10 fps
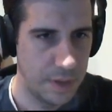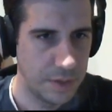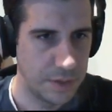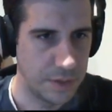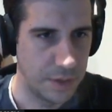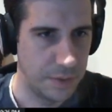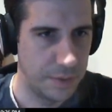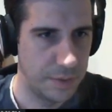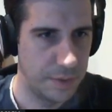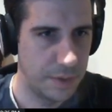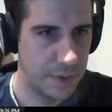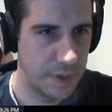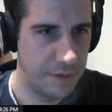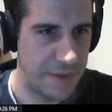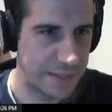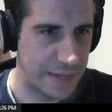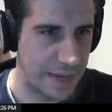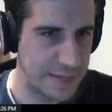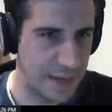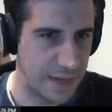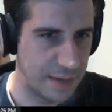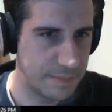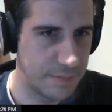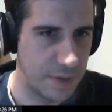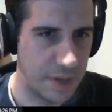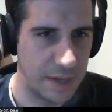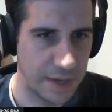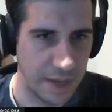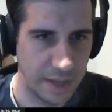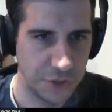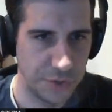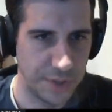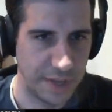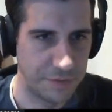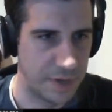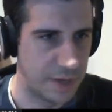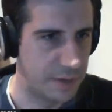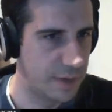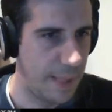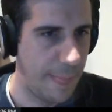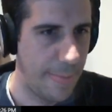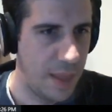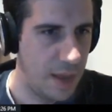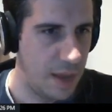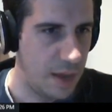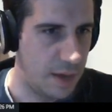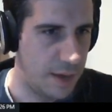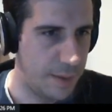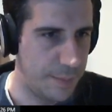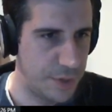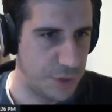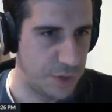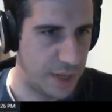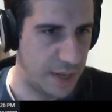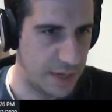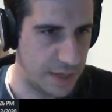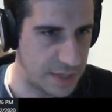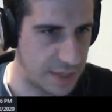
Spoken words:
So, in fact, I guess okay, I'll just do that for now. So that in this